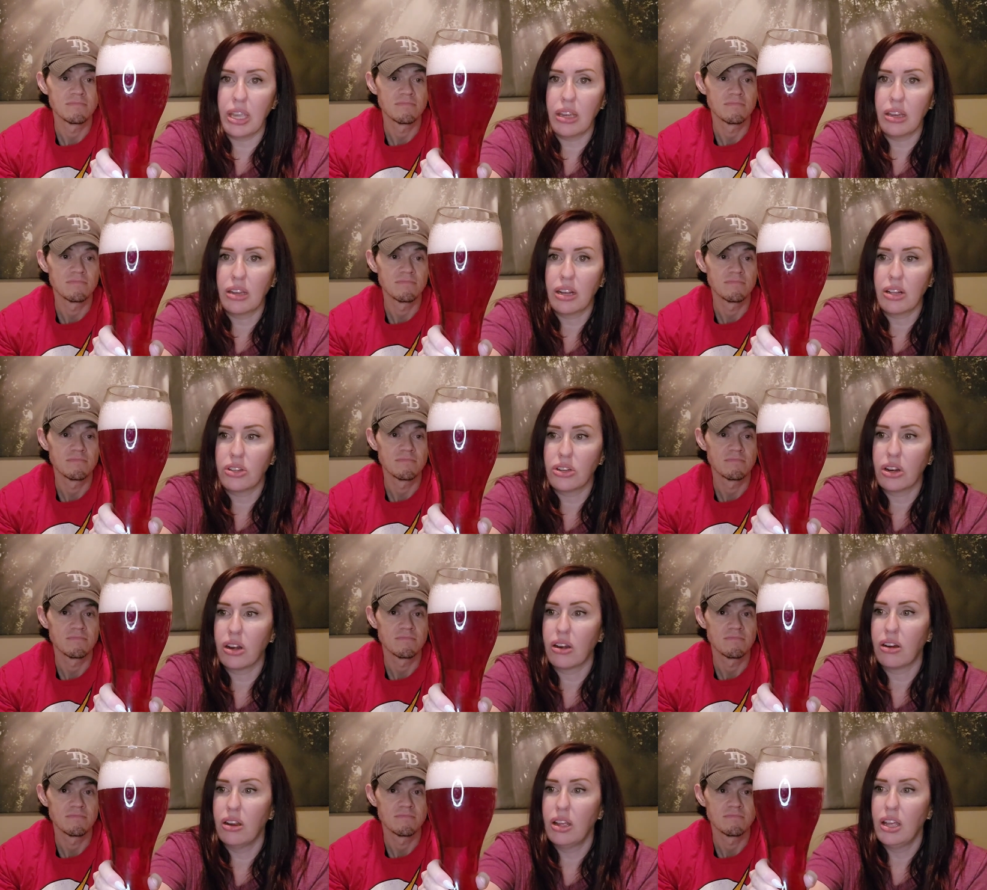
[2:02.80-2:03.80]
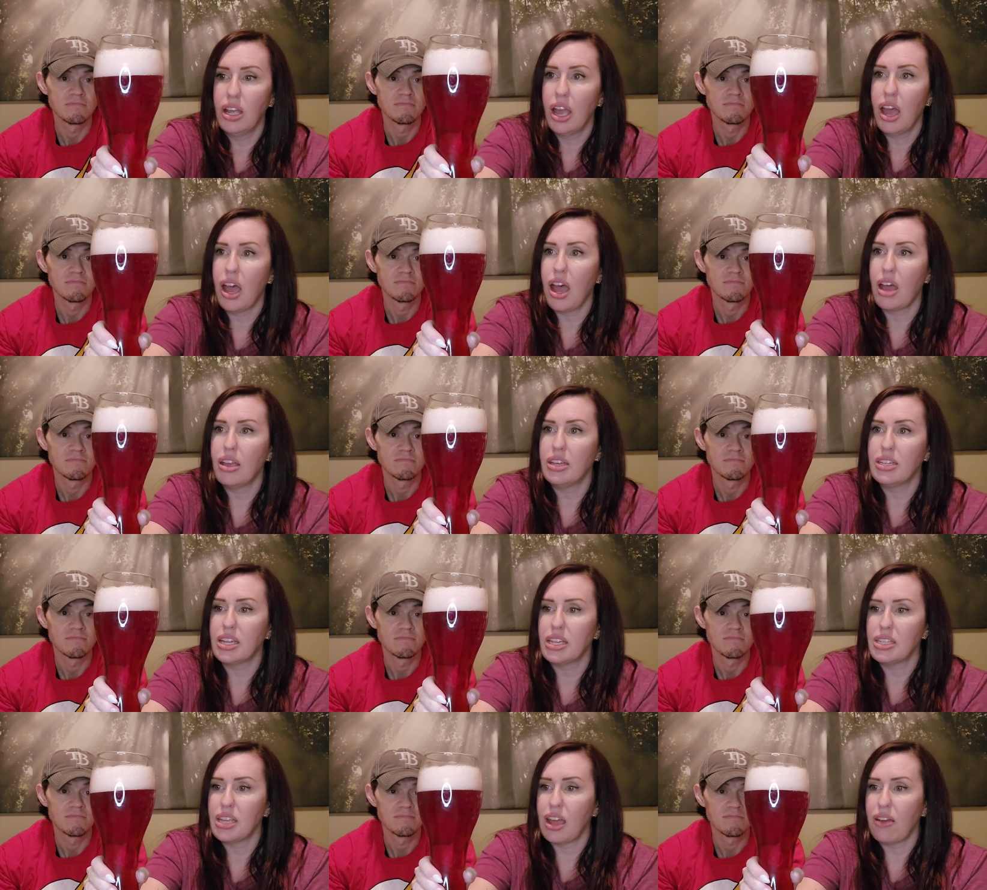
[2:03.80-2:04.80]
Speaker 1: pink color. Uh, it
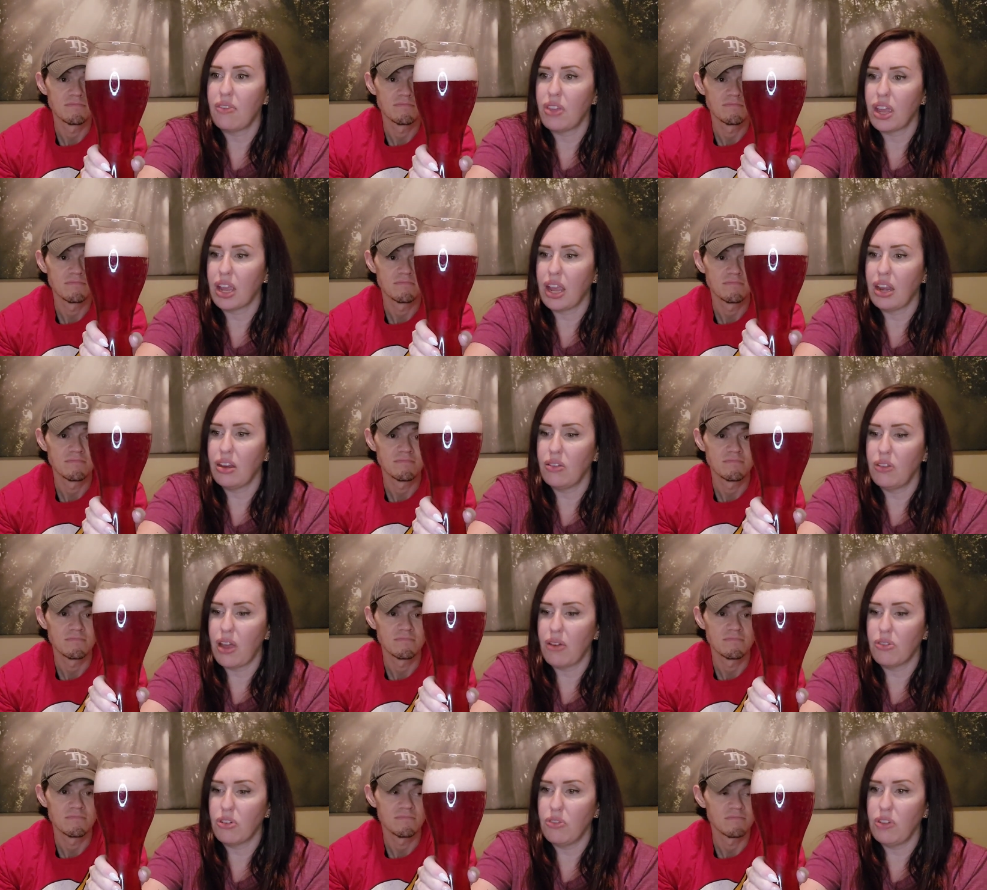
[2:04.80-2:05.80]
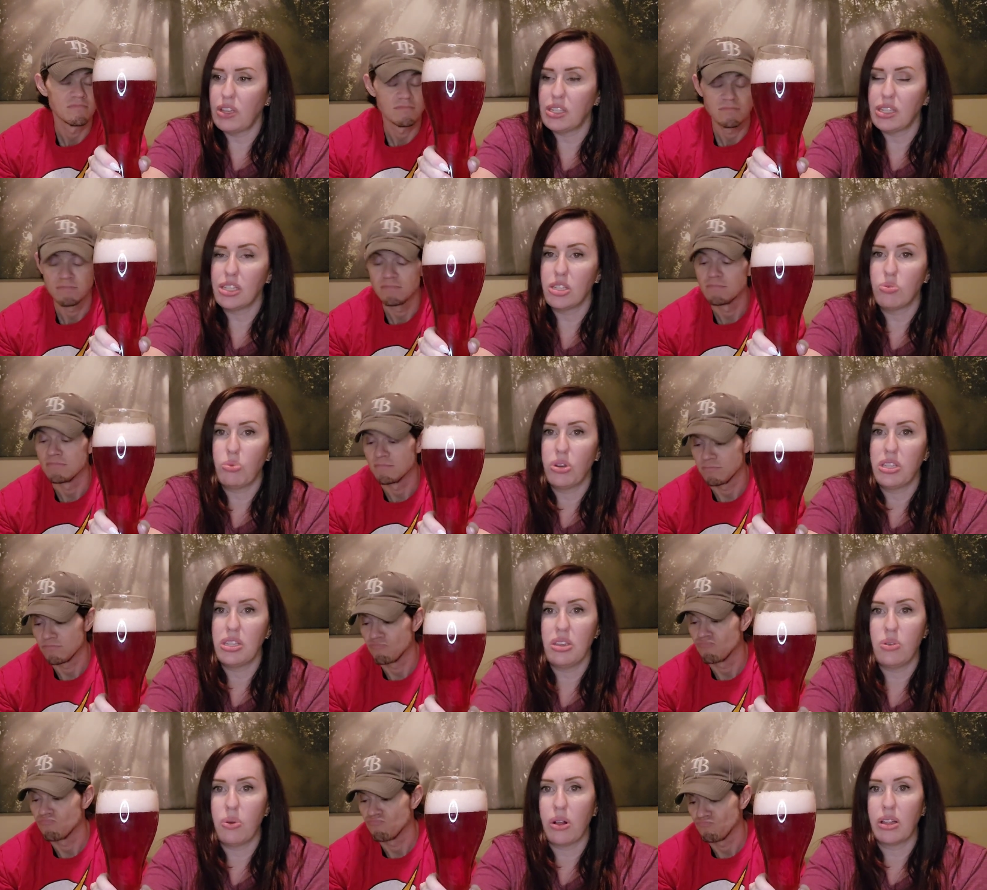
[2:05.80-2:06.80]
does have that kind of effervescent
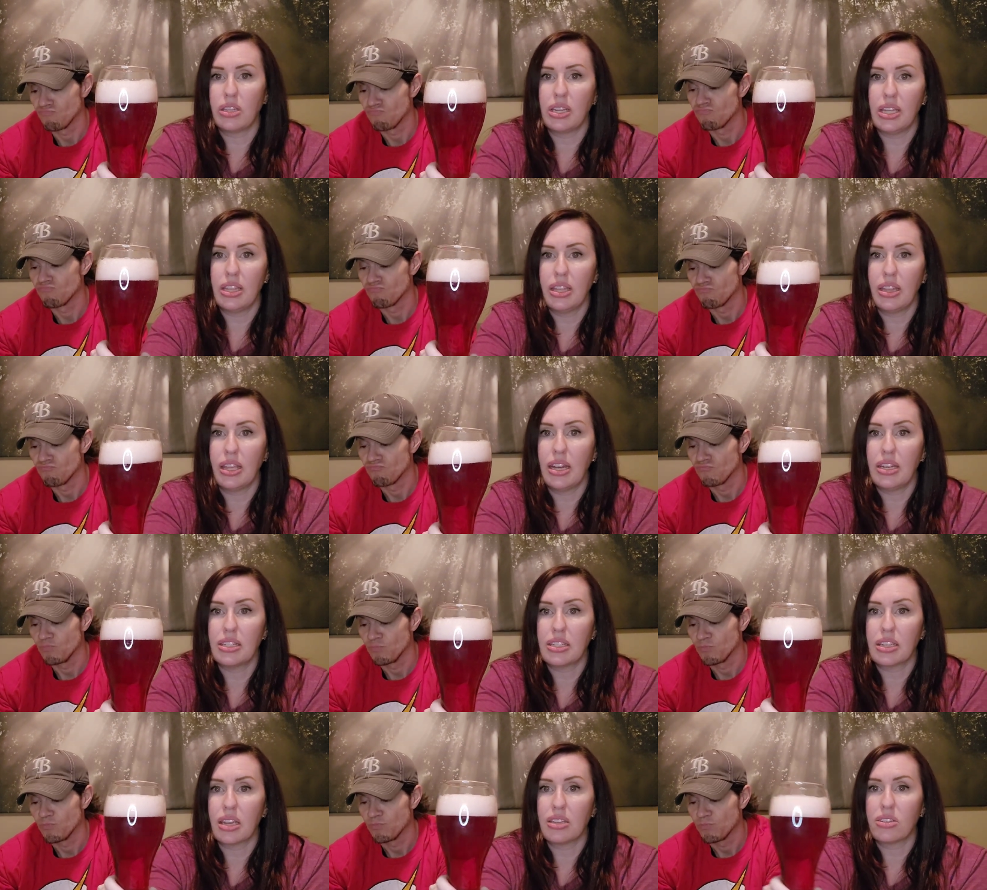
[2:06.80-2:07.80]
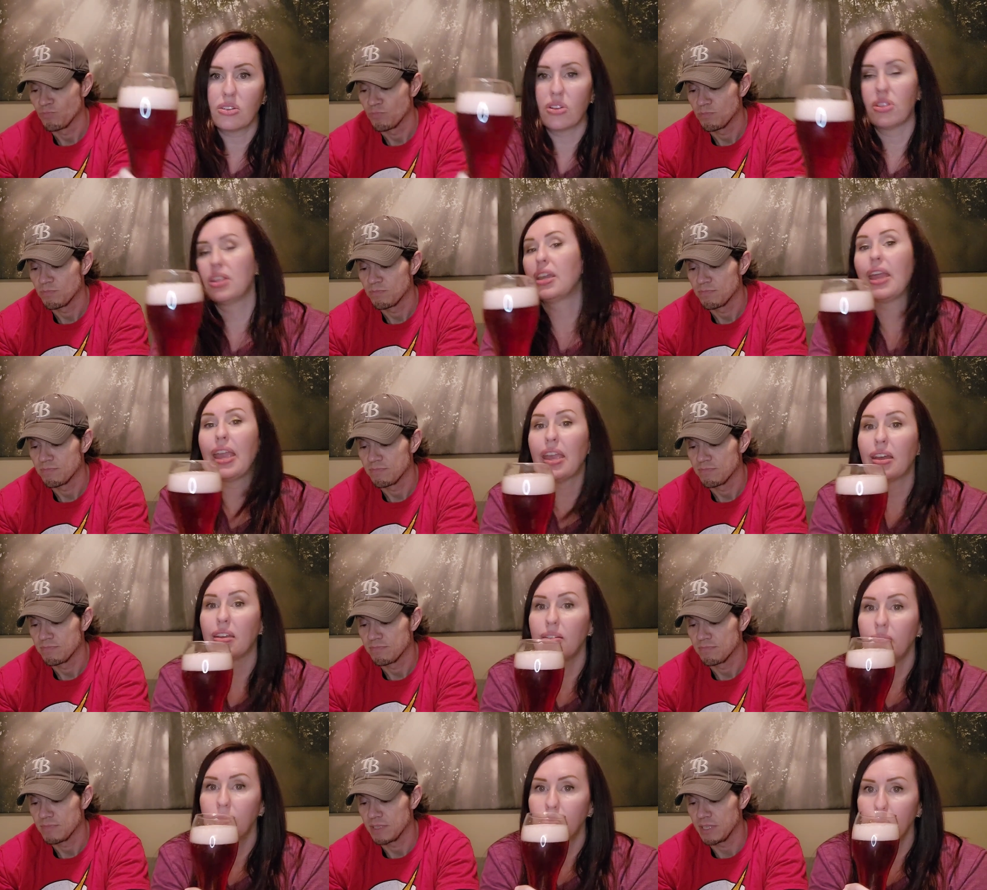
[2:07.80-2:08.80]
spritzy quality that they discussed on the
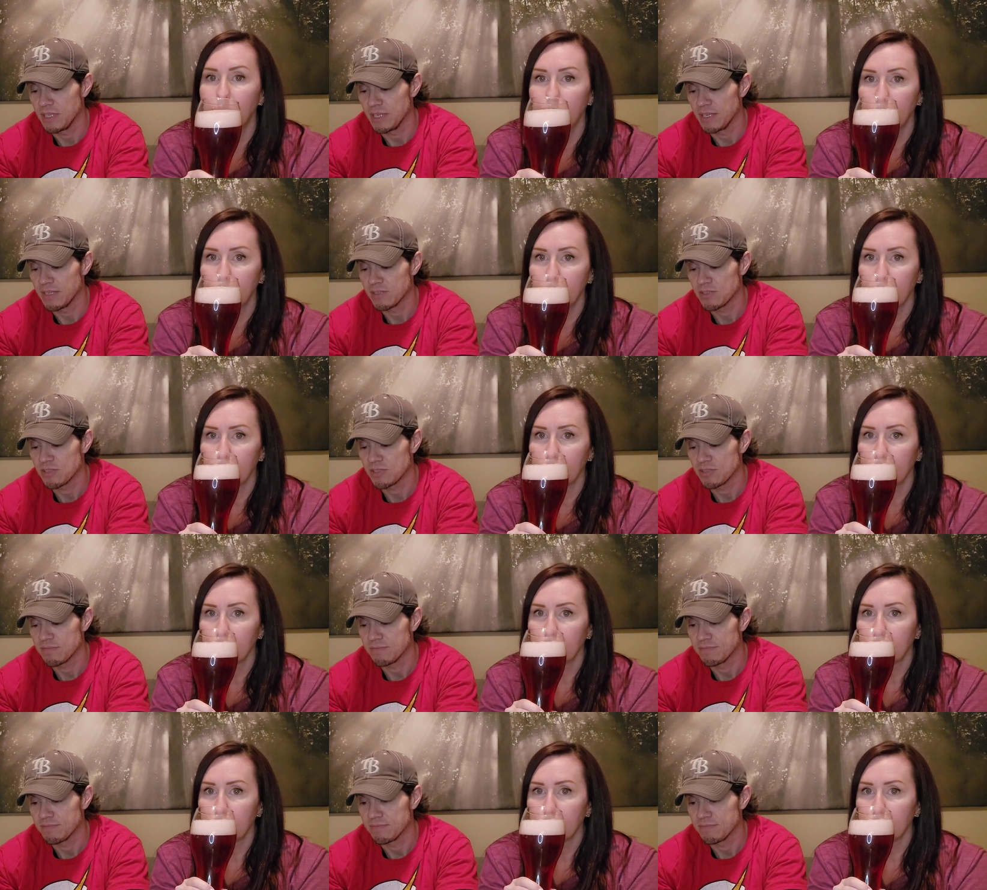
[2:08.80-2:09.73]
can. Yes.